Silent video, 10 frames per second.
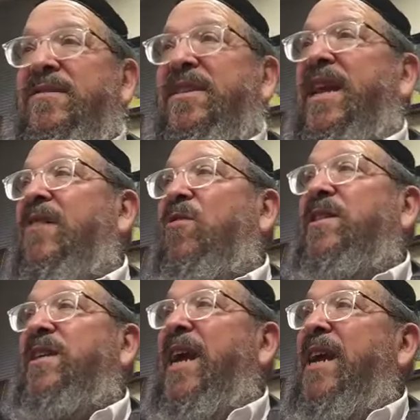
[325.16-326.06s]
is not
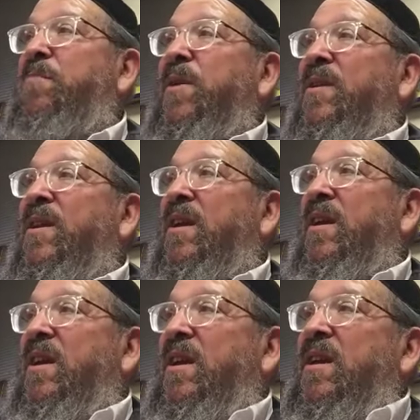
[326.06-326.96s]
going to happen,
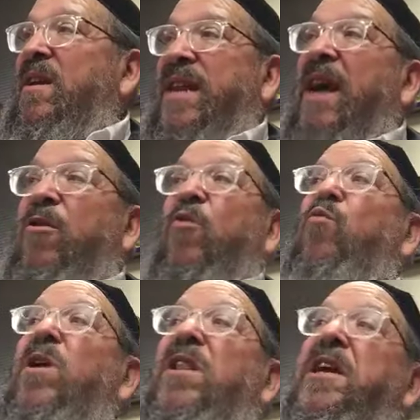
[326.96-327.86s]
now you're
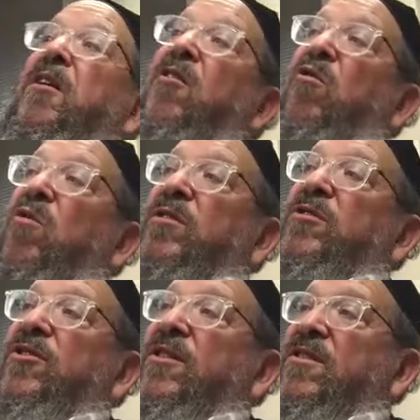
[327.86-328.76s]
really
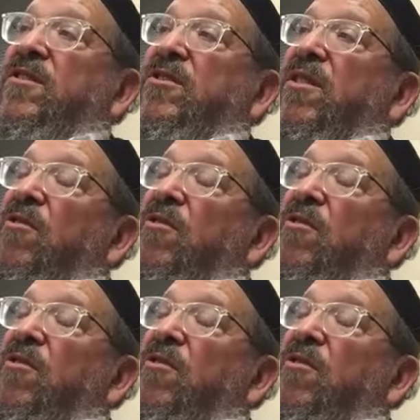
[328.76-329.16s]
encouraged to